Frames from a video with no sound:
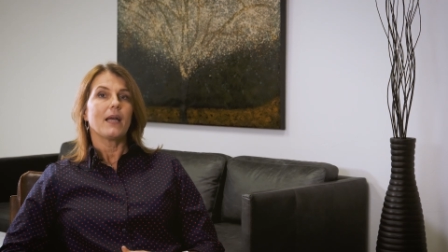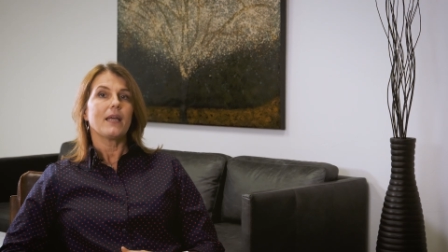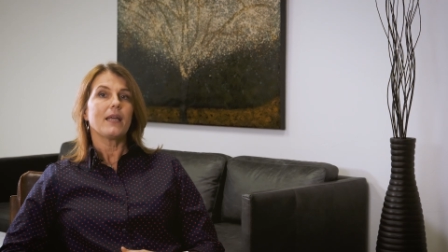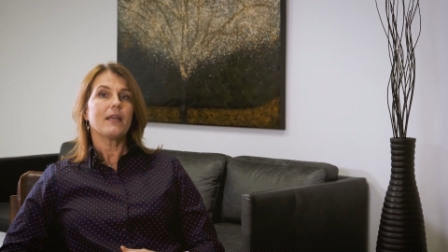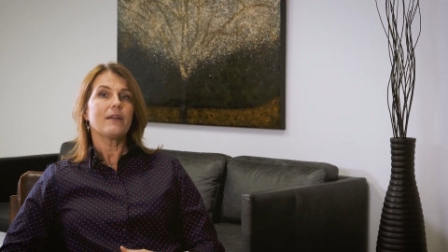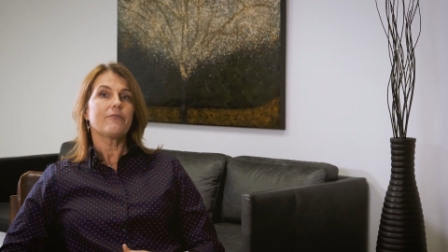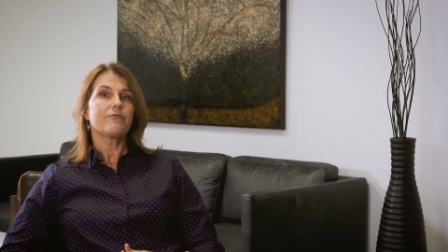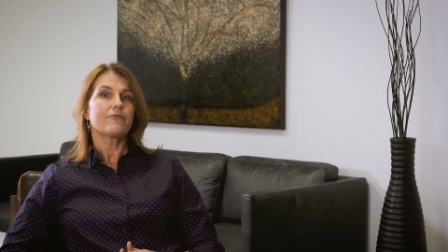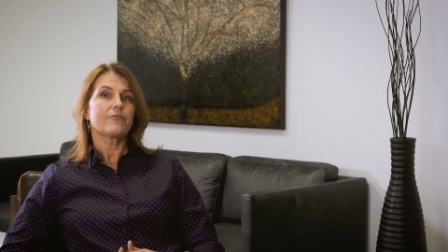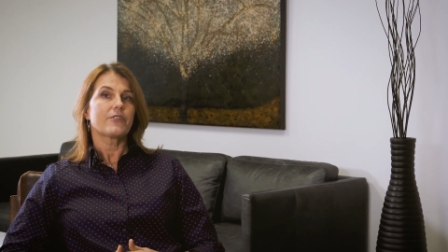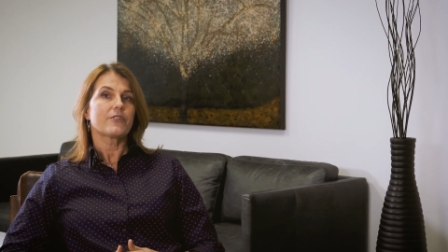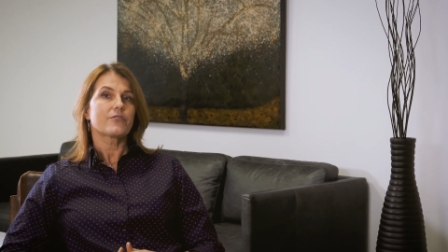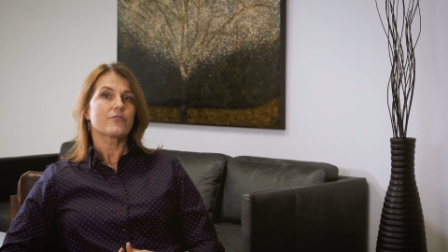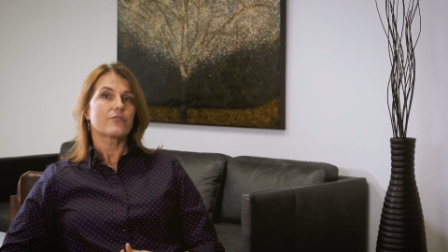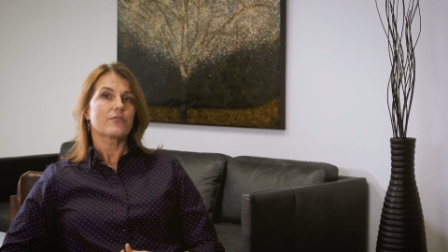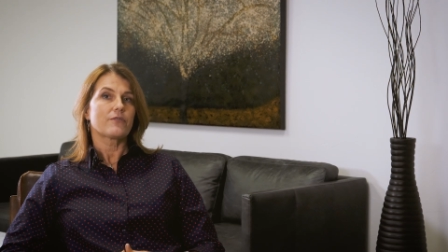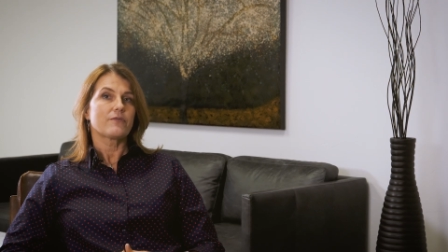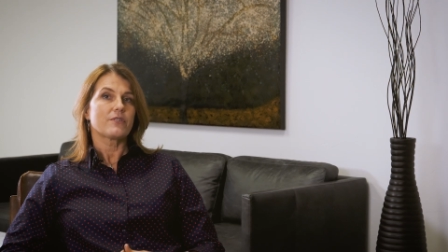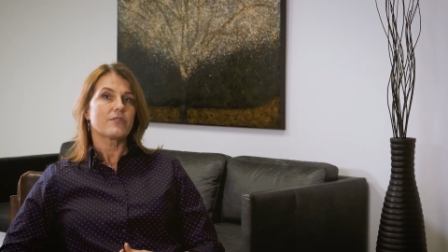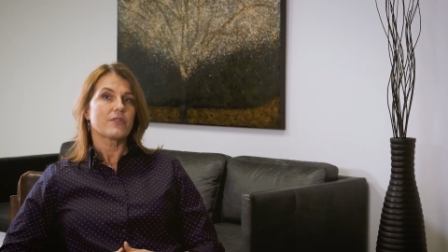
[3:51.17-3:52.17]
If the
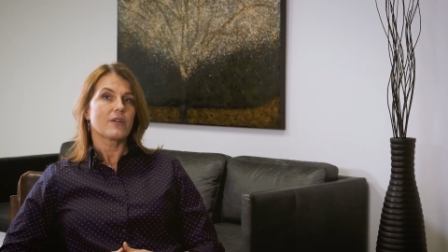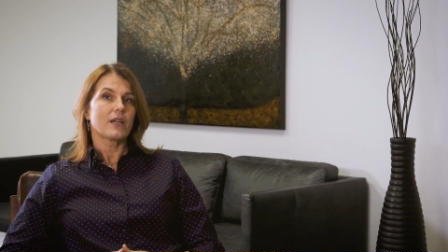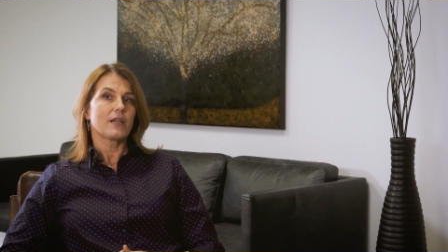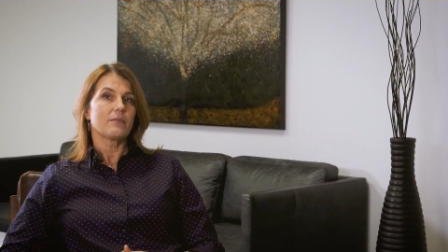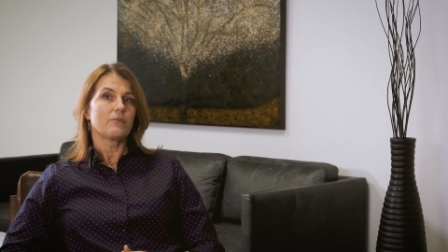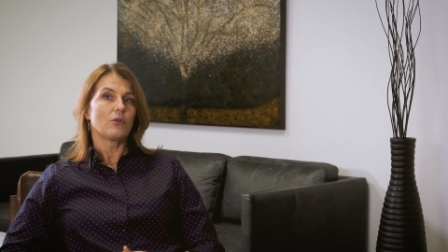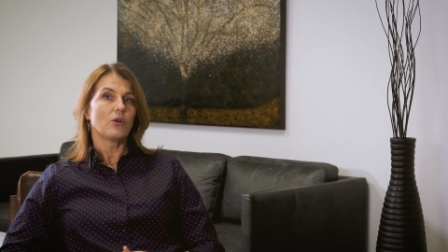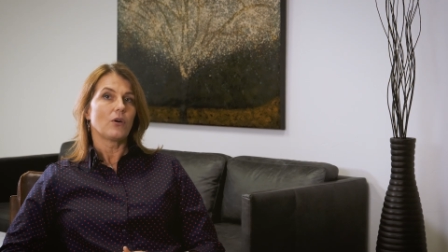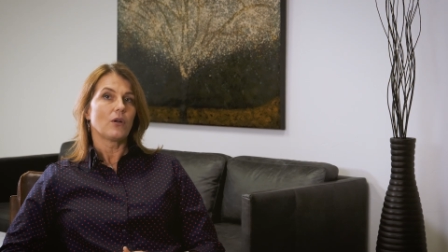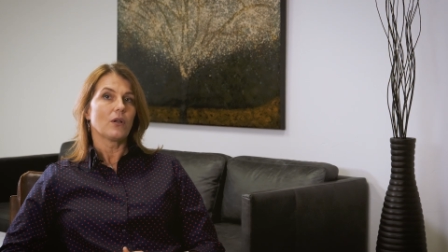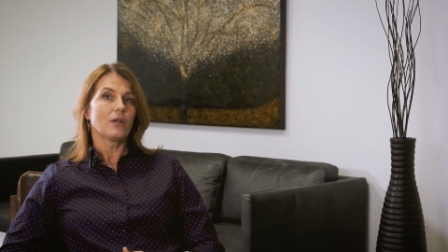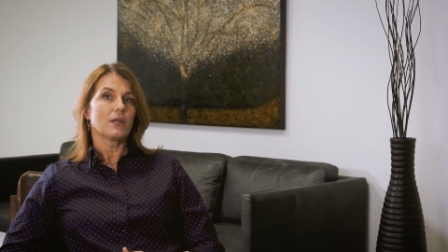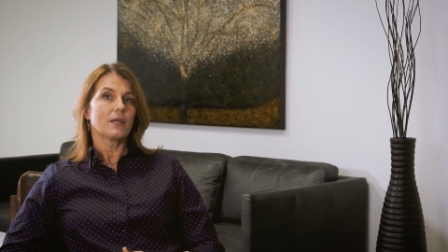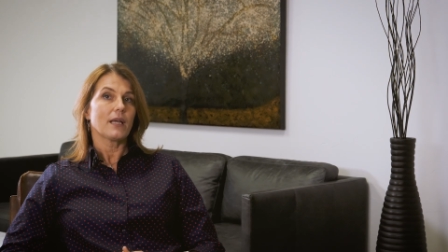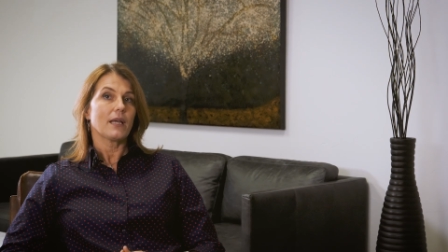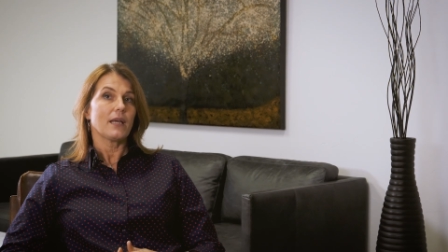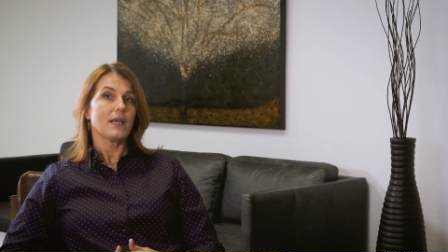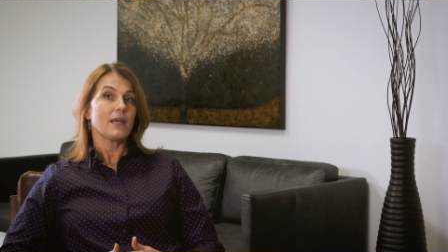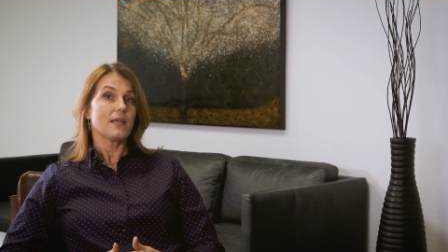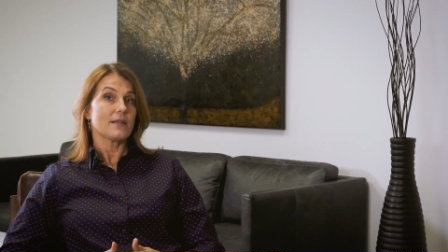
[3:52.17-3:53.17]
service animal
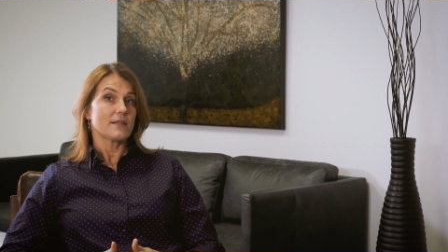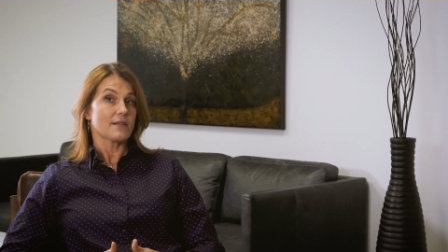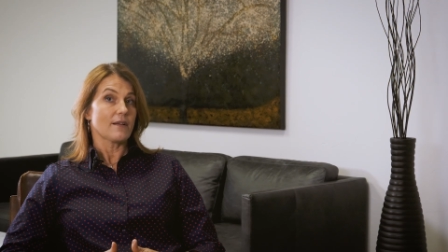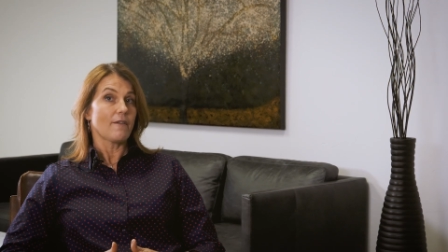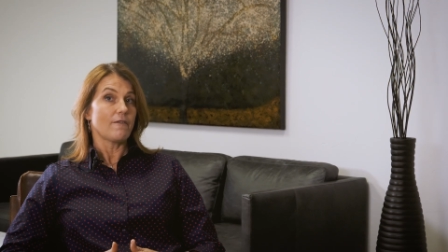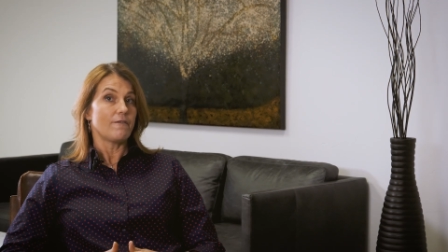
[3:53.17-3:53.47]
is